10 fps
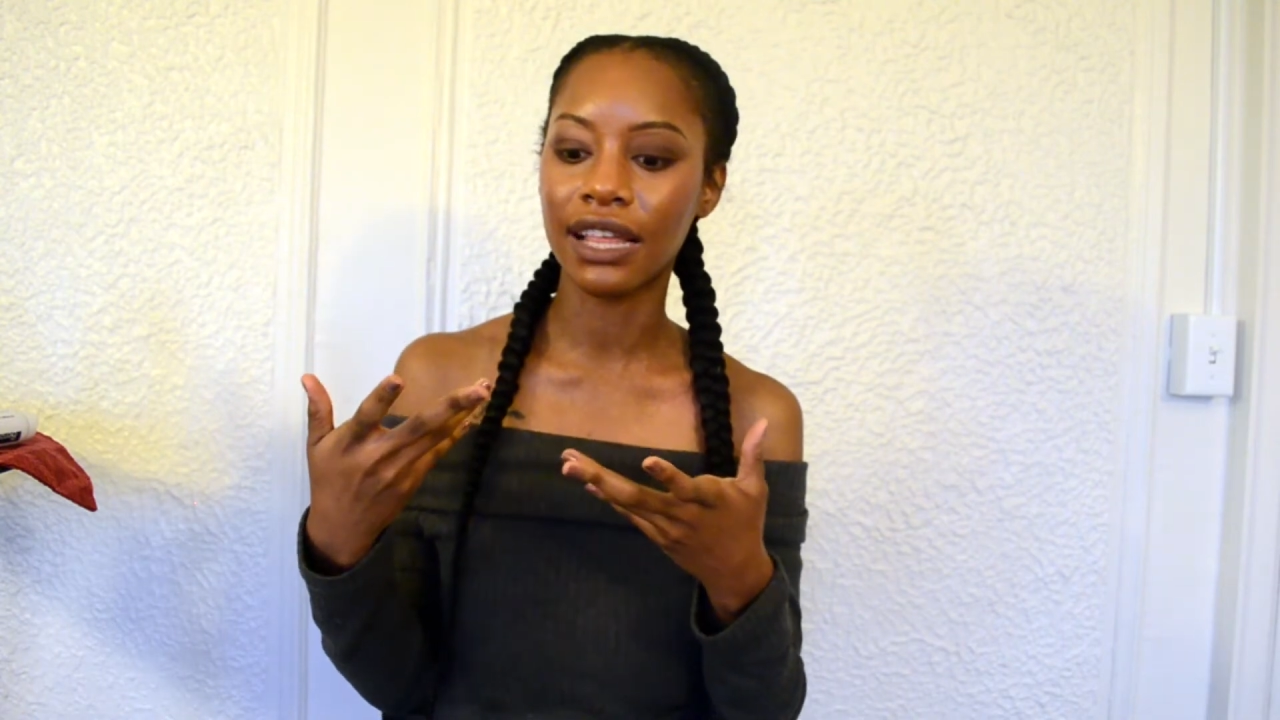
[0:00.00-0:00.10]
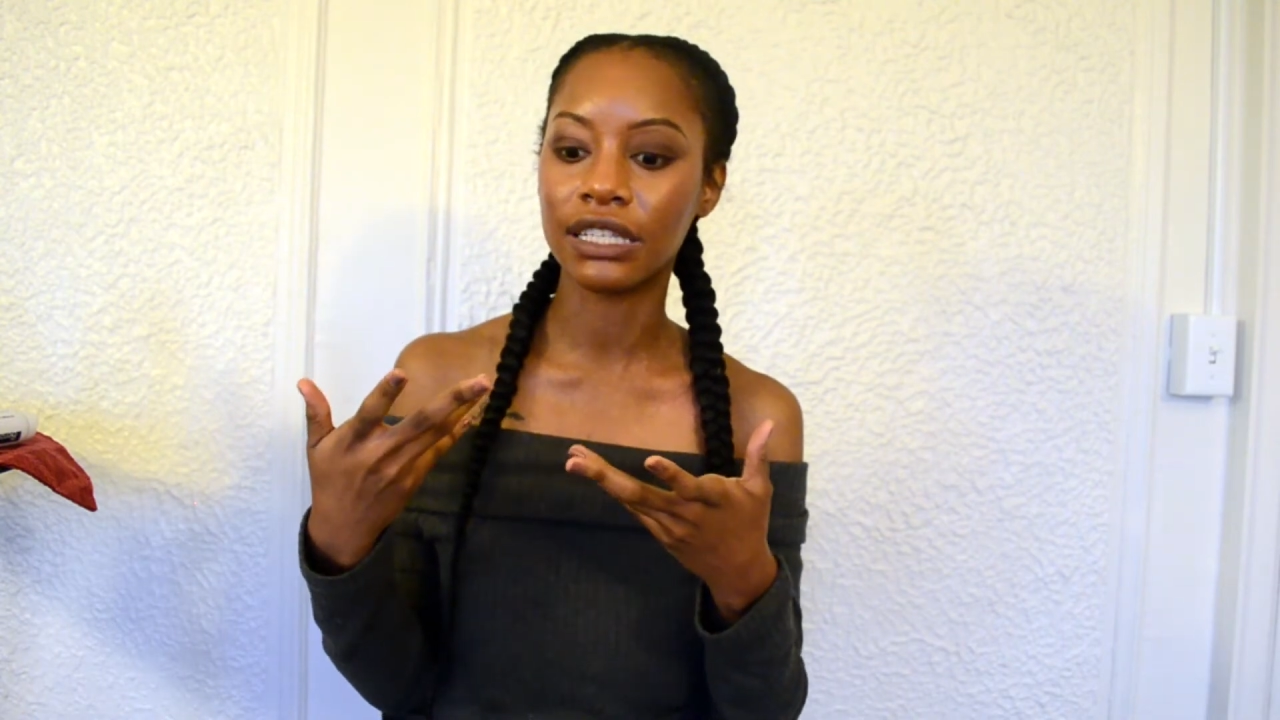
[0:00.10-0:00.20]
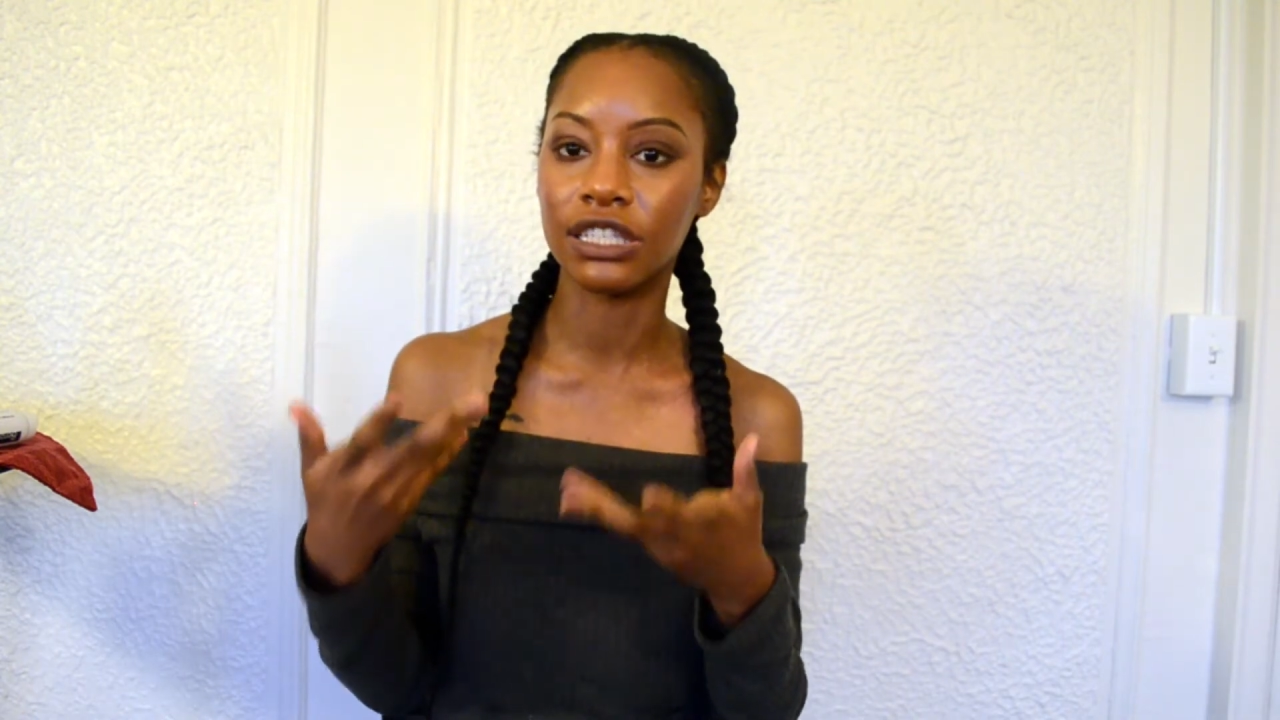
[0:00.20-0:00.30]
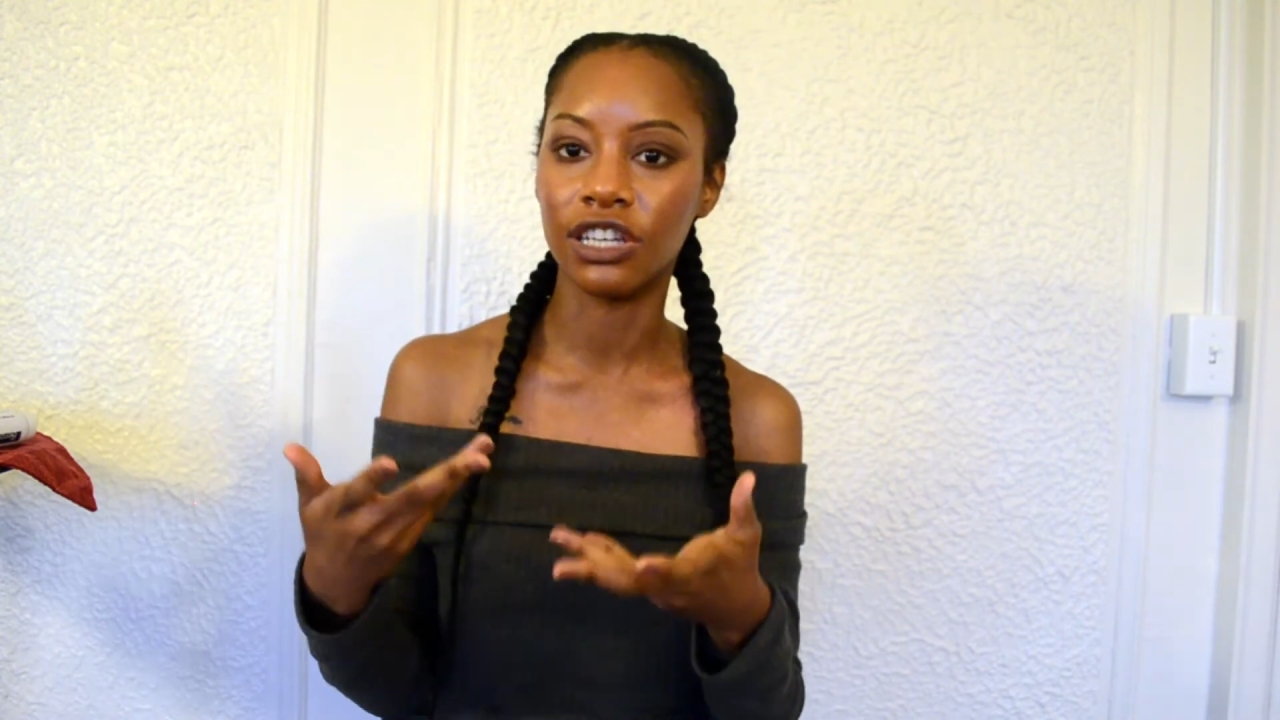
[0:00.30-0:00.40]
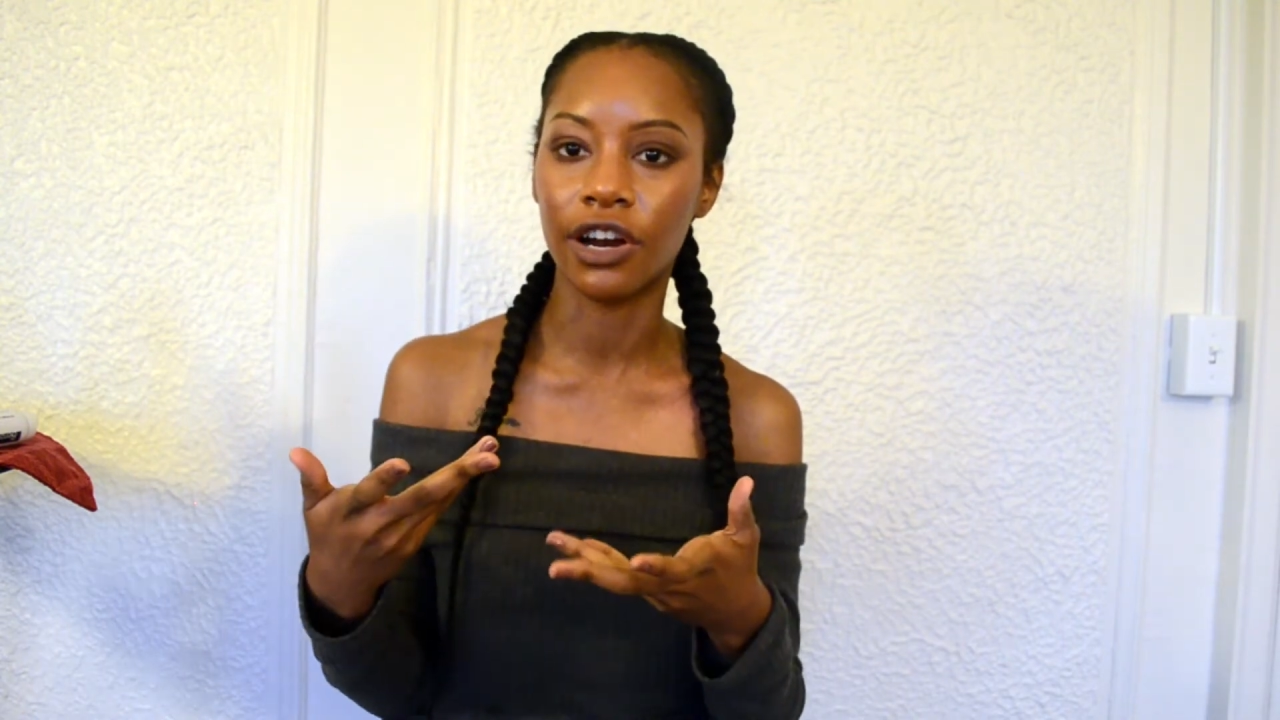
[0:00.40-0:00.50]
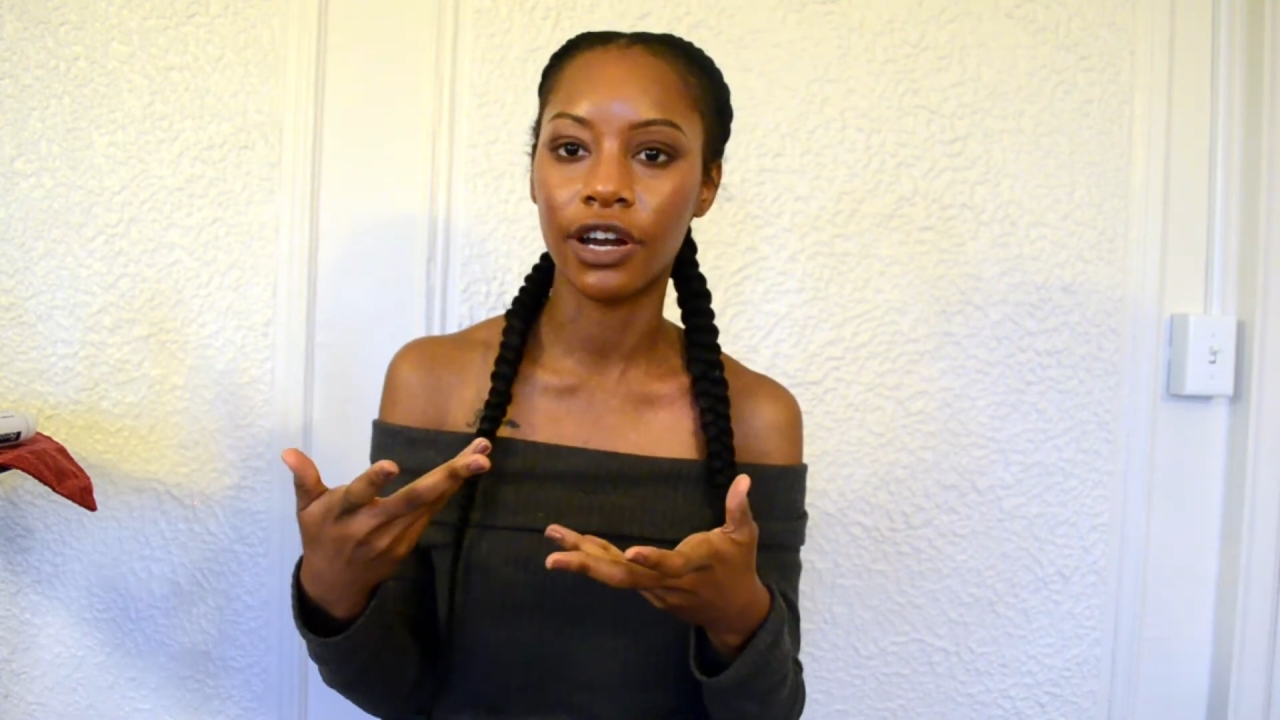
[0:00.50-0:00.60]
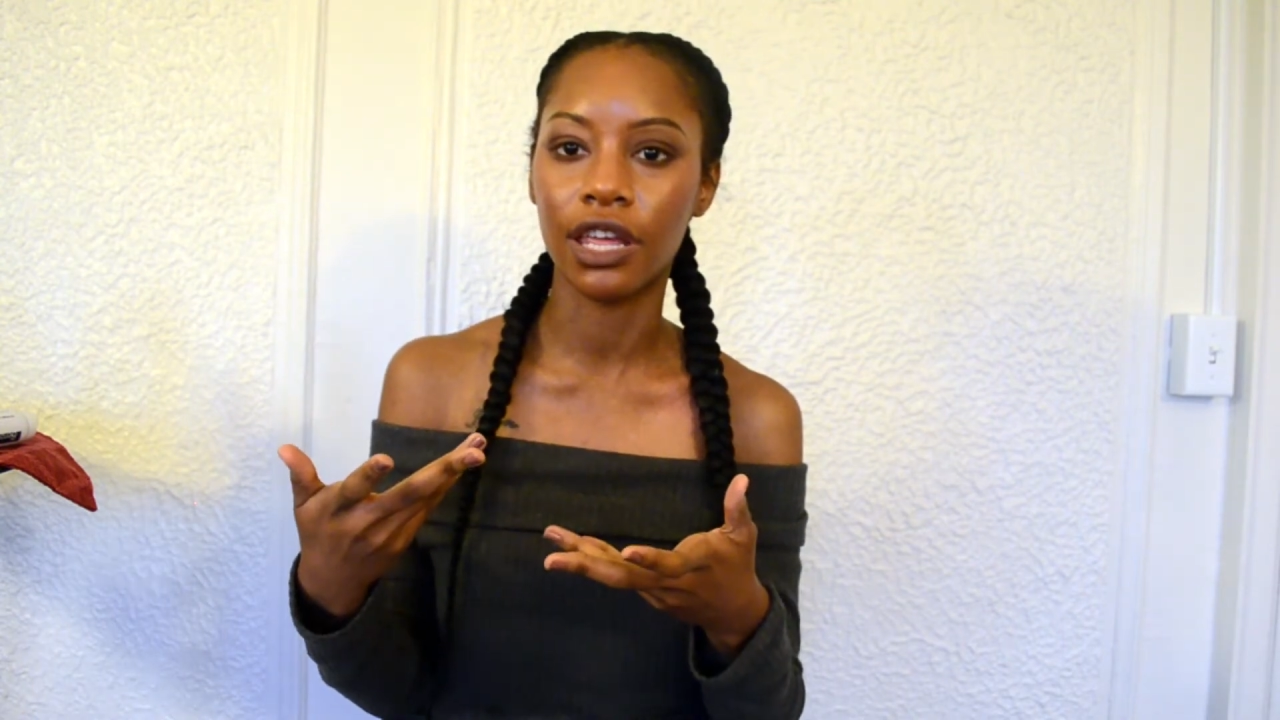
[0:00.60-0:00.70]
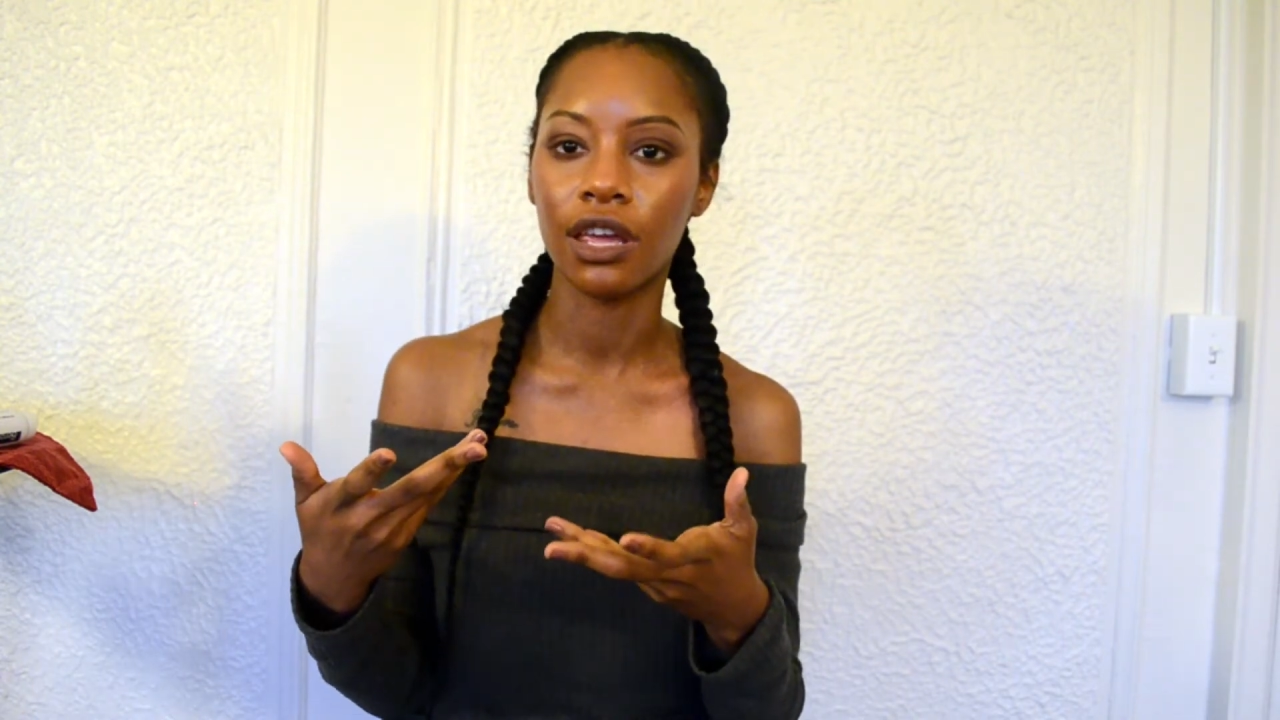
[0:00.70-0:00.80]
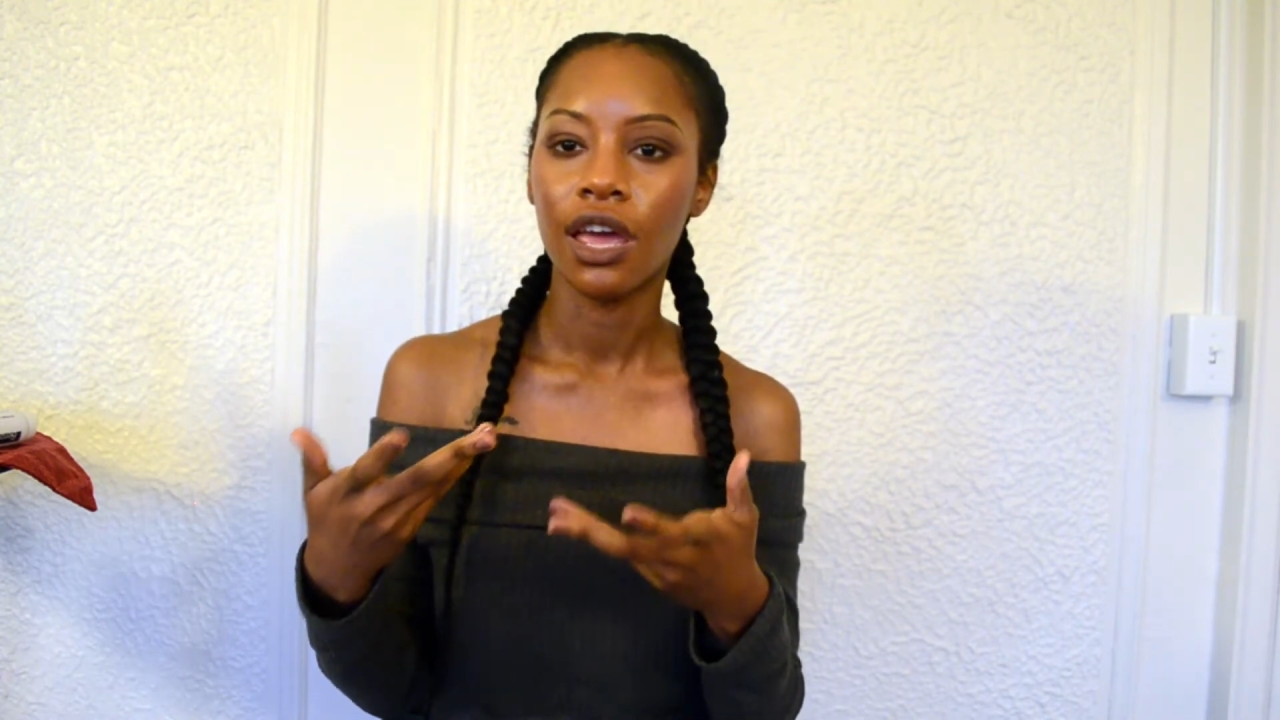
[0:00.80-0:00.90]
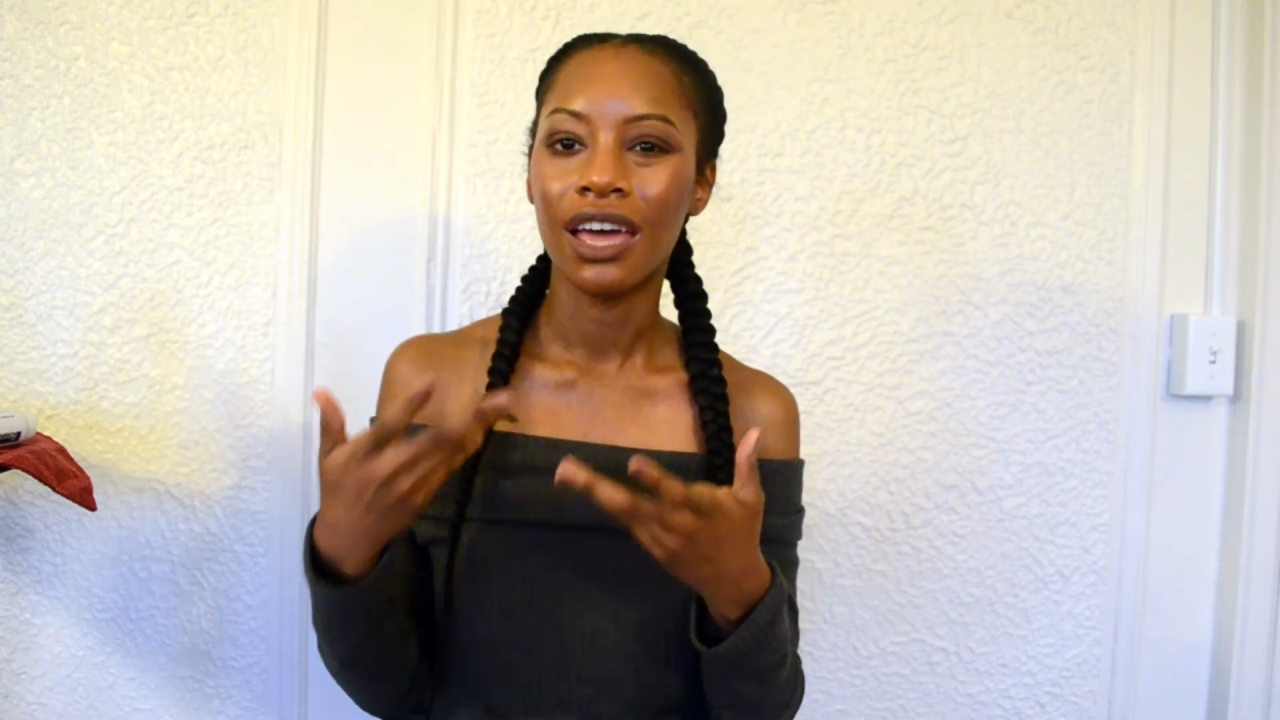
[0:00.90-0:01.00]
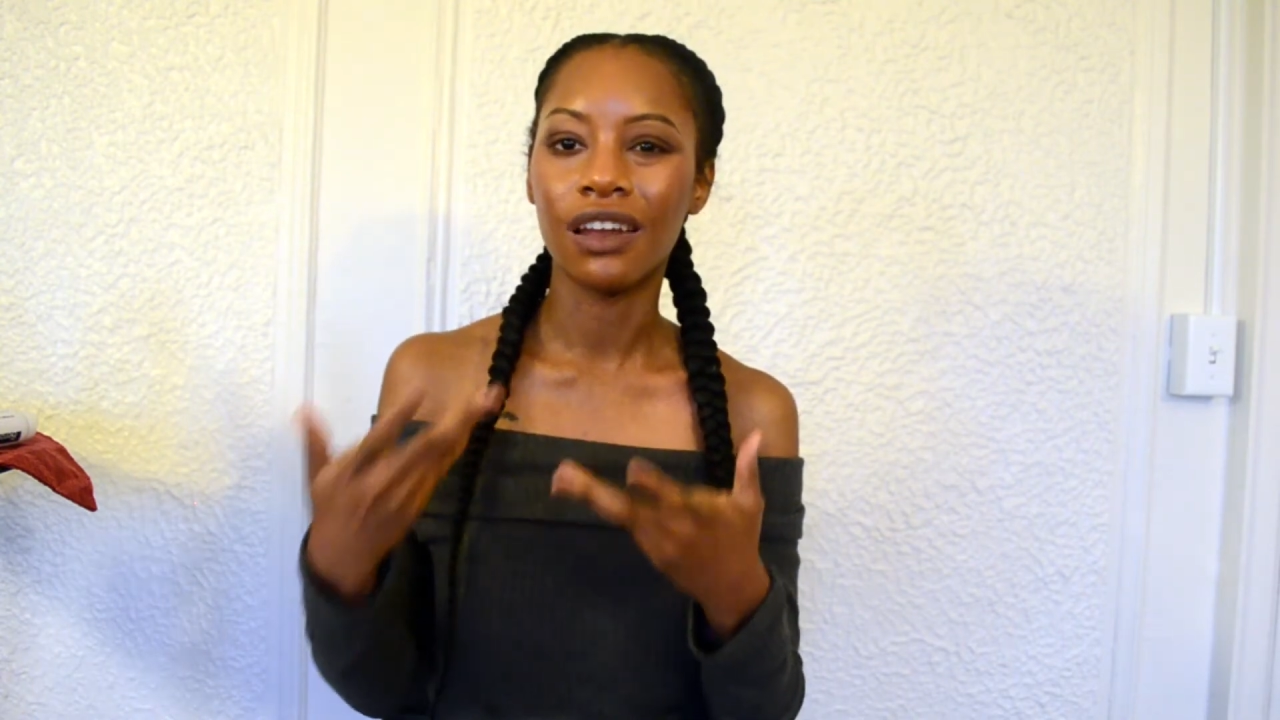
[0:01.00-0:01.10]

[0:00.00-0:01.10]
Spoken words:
that's dirty,